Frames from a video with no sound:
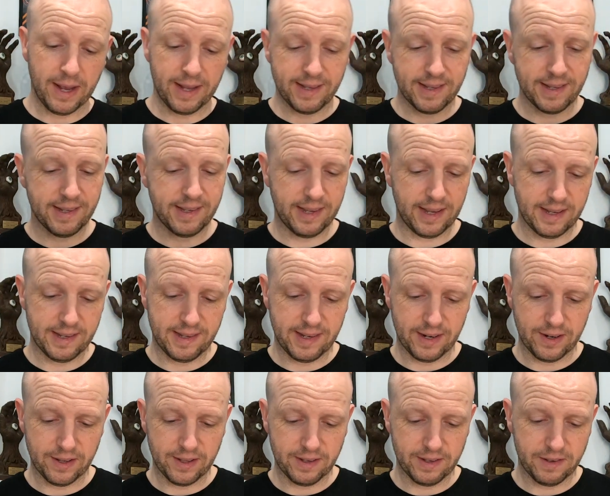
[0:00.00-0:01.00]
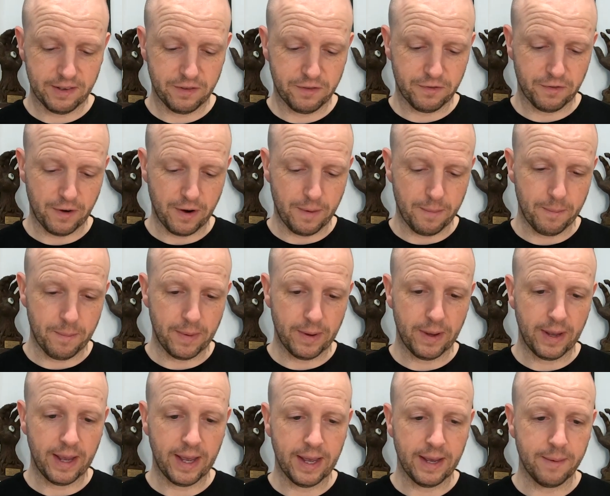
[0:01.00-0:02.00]
as it says here, this is from
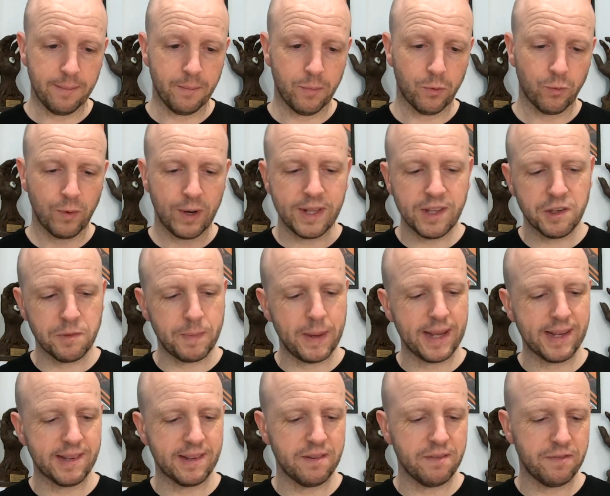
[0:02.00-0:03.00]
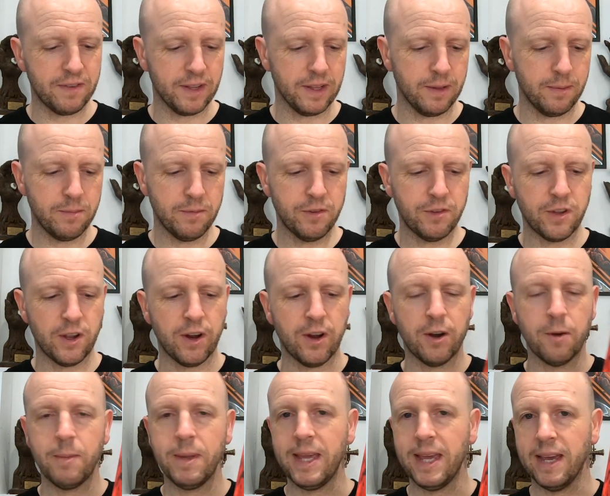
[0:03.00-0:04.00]
Rinspacen Films,
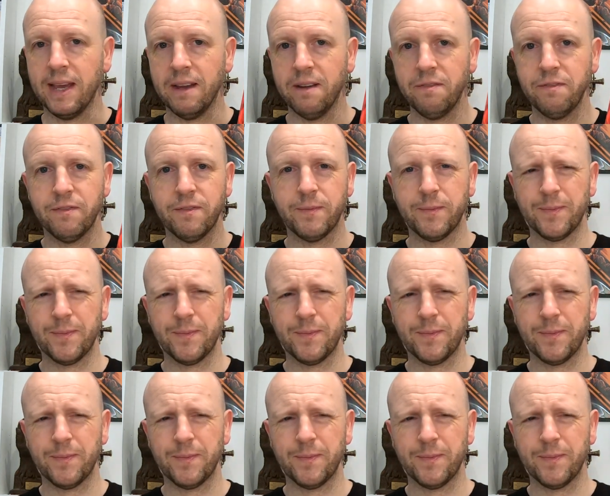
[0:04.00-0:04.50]
RBF.